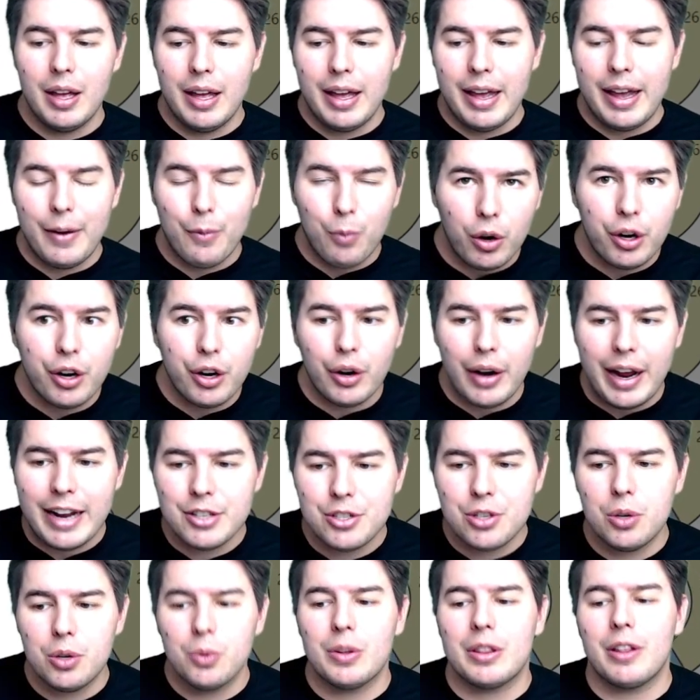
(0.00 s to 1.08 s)
Warrior
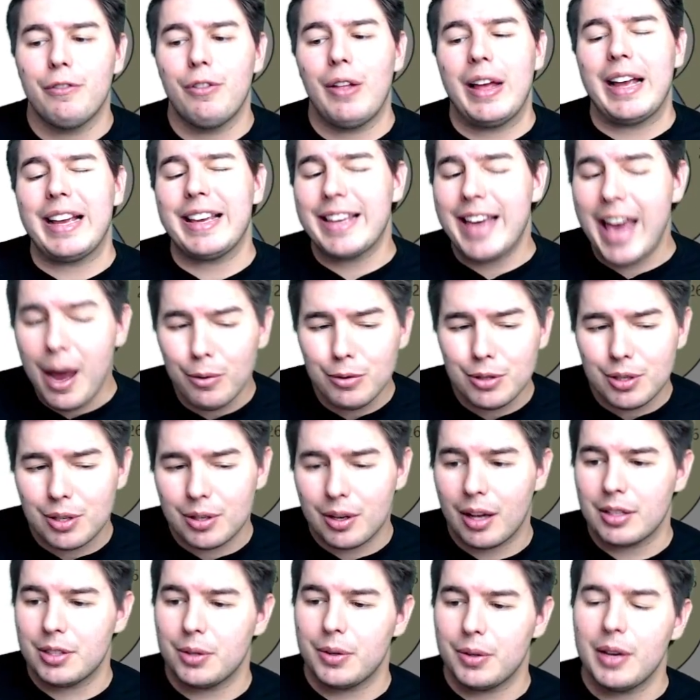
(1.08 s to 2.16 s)
Angel with a flying counter
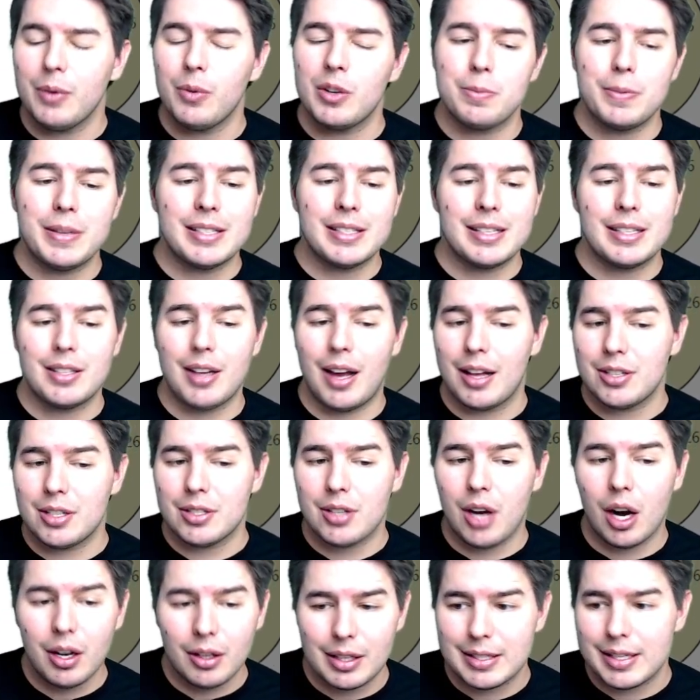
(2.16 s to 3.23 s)
onto it, which means it dodges
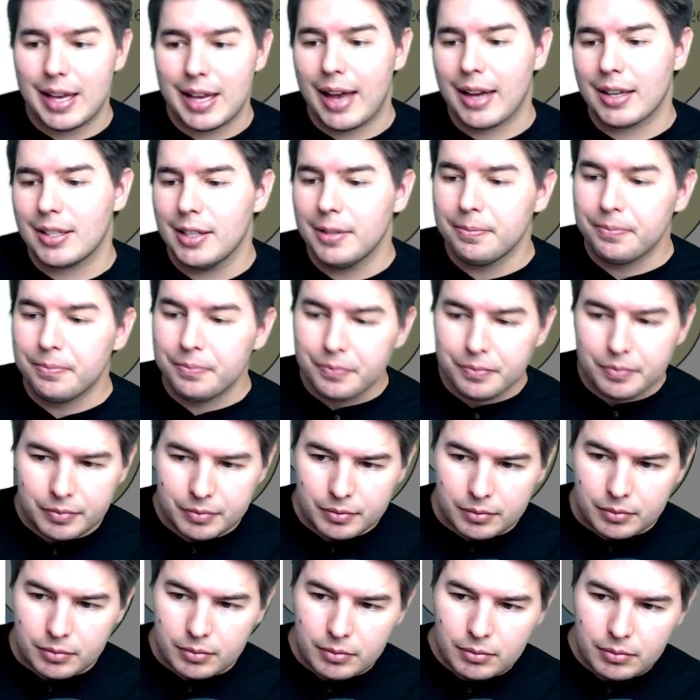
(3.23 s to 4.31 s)
Heartless Act,
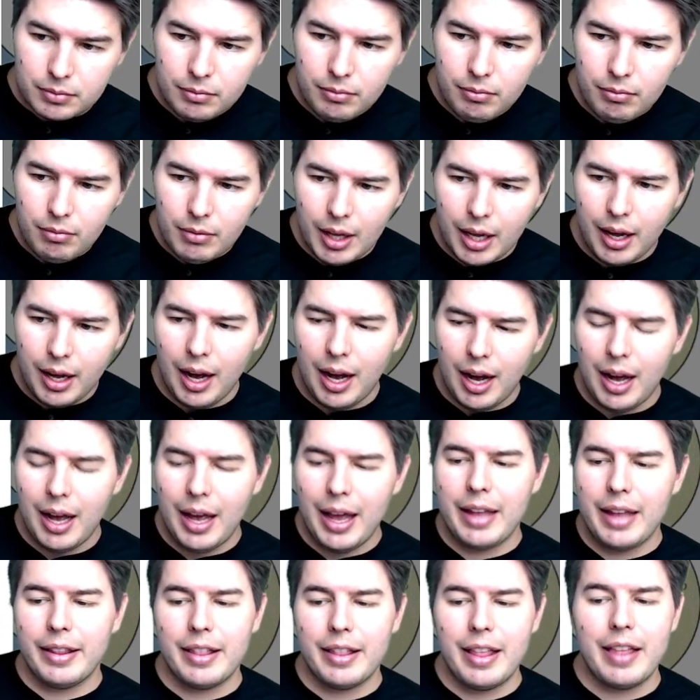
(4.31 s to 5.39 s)

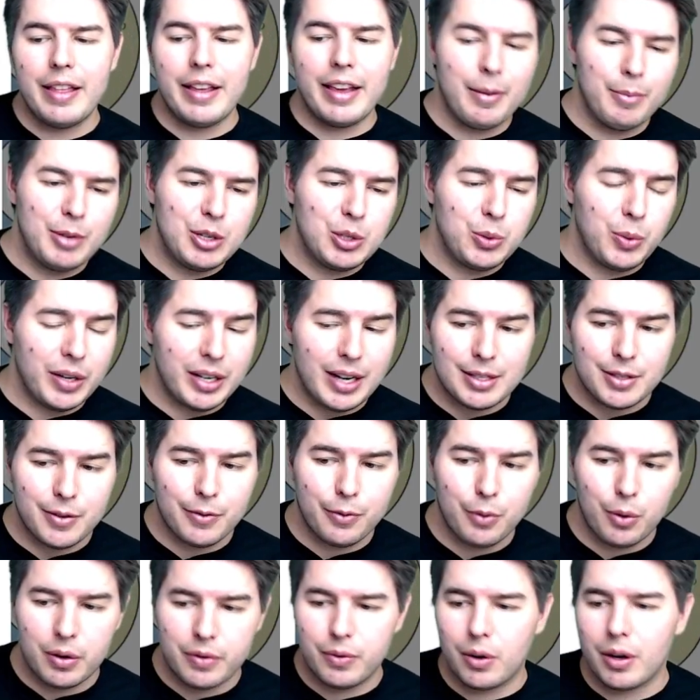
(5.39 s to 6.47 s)
and then can be swinging as a
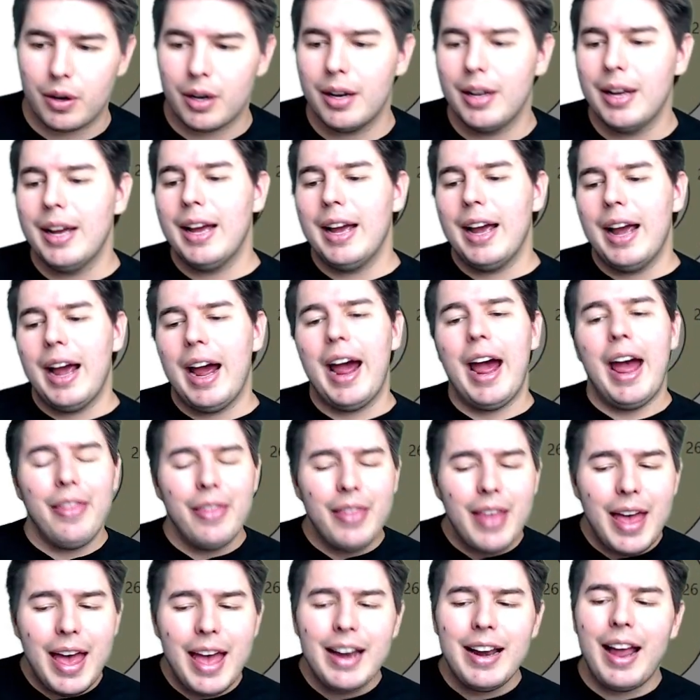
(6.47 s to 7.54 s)
4/4. And
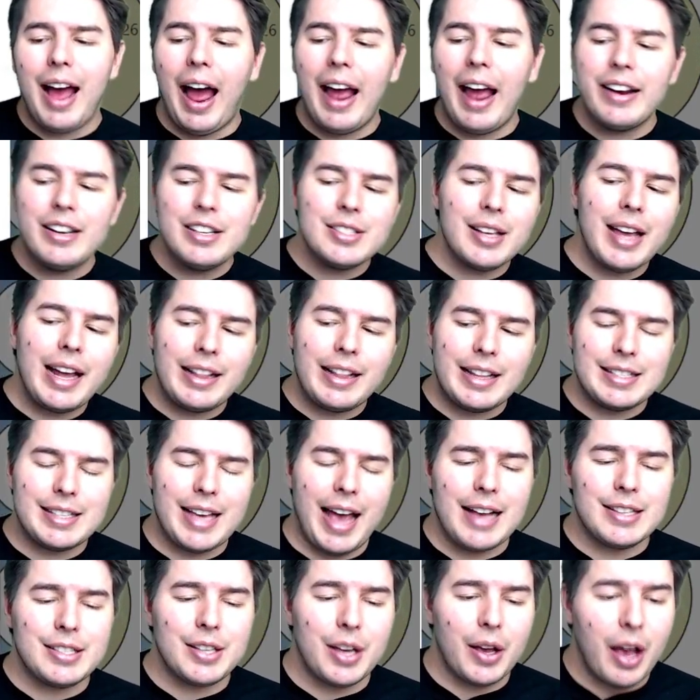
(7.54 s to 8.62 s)
then I just like this
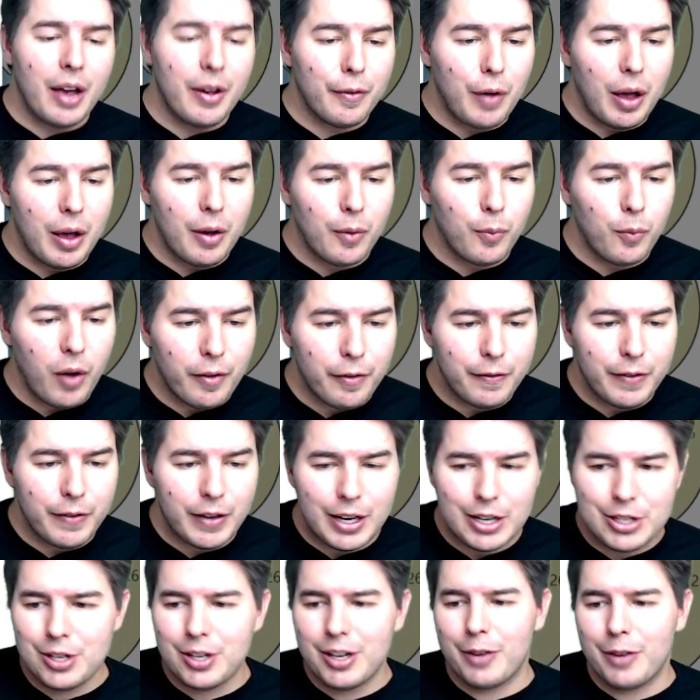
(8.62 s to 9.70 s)
as a
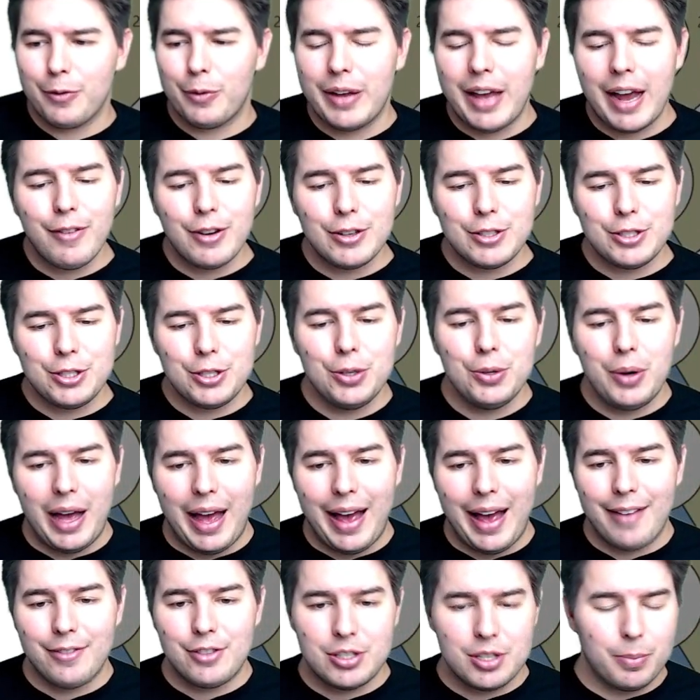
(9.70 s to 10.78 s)
finisher. If we ever do
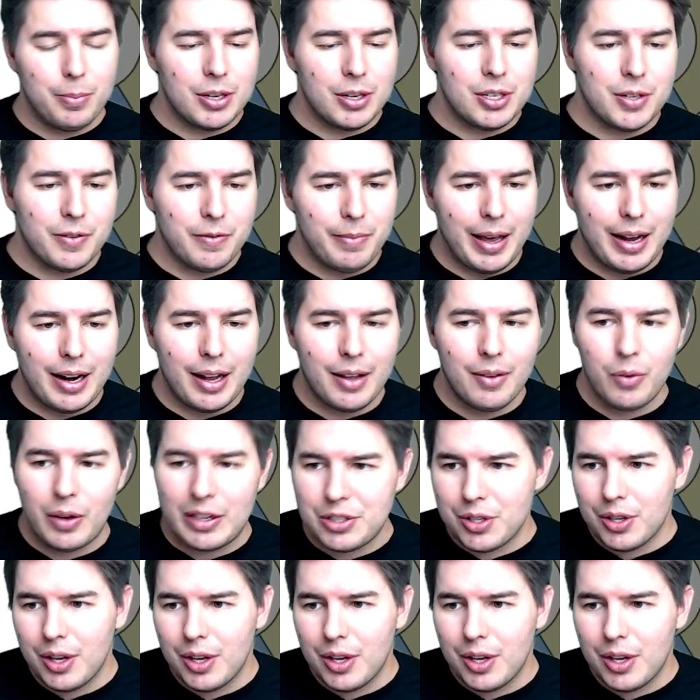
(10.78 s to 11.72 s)
have just a bunch of mana, which